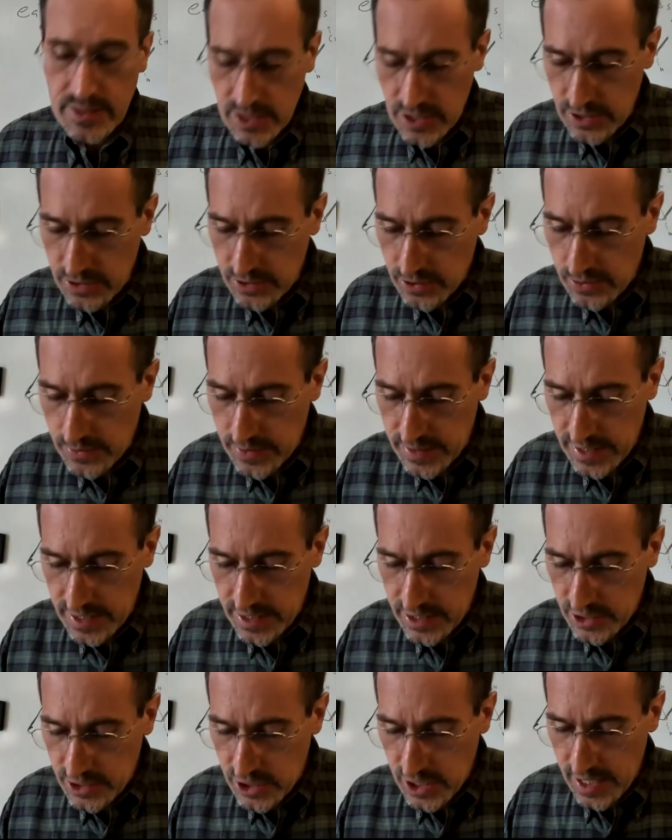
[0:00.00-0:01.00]
to
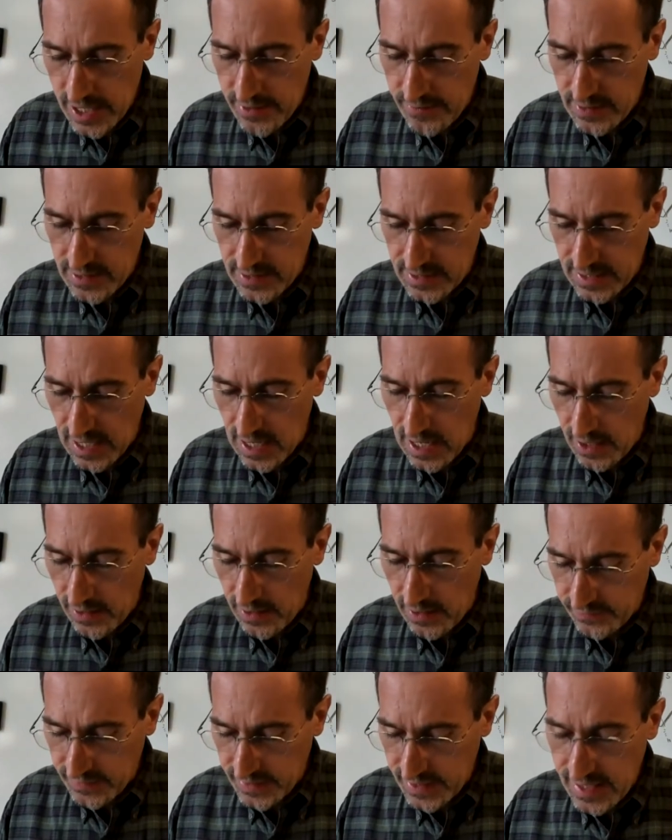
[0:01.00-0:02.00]
2DJ
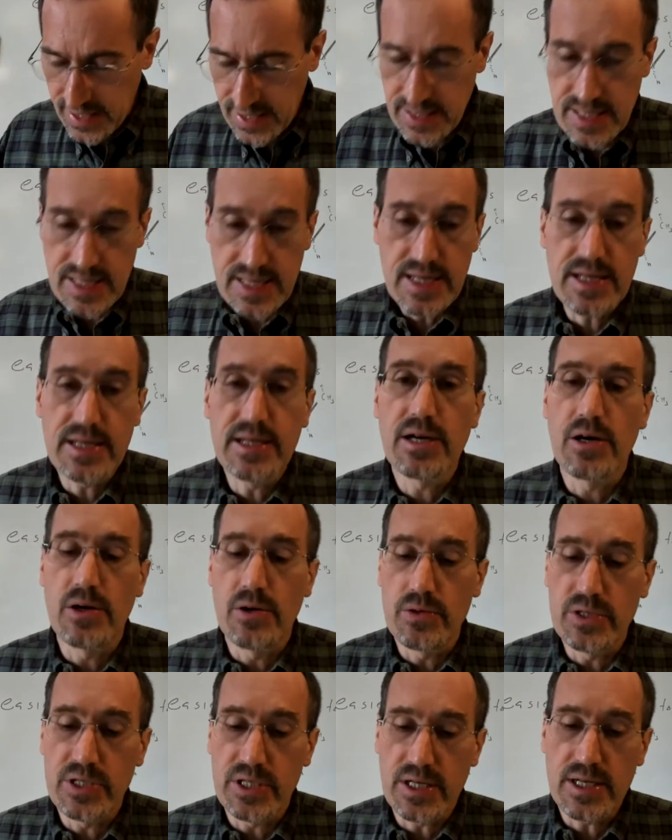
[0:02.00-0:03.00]
Resolved and
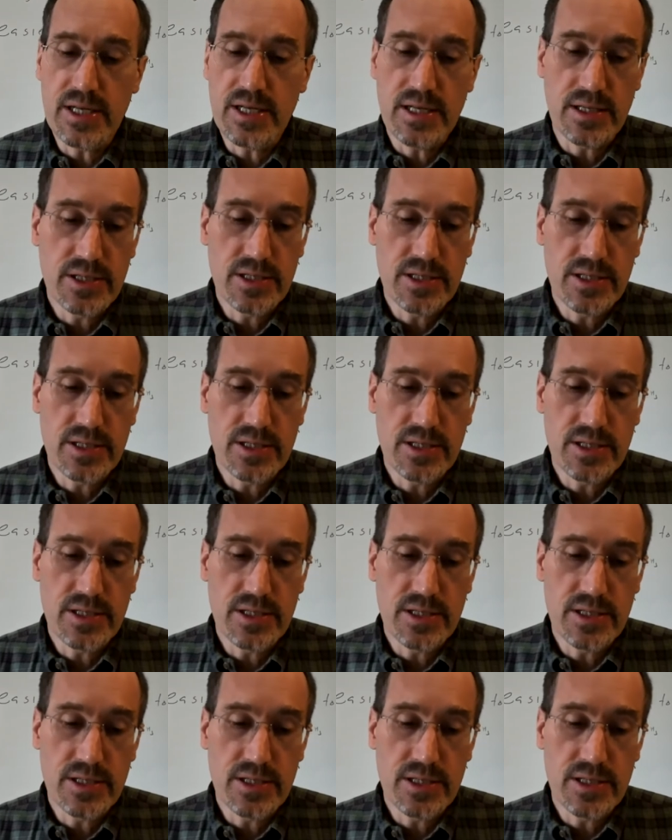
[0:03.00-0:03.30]
eCOSY.